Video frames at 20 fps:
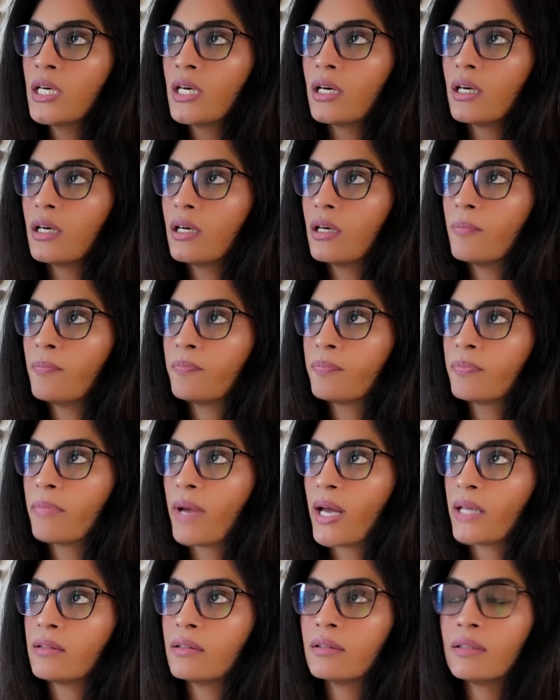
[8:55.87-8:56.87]

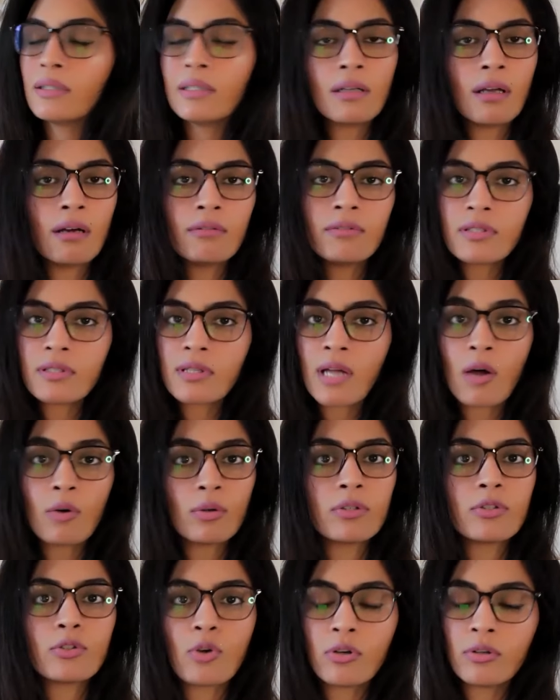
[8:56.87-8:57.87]
Panther in love is now
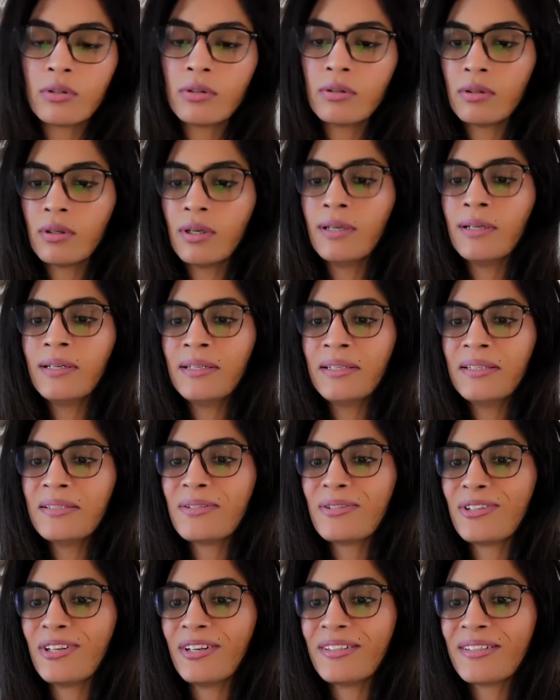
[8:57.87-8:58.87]
a genre.
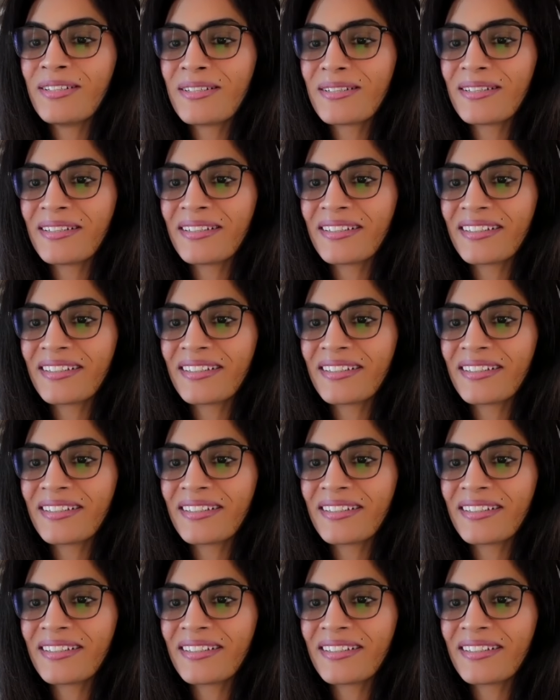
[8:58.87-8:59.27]
It's just.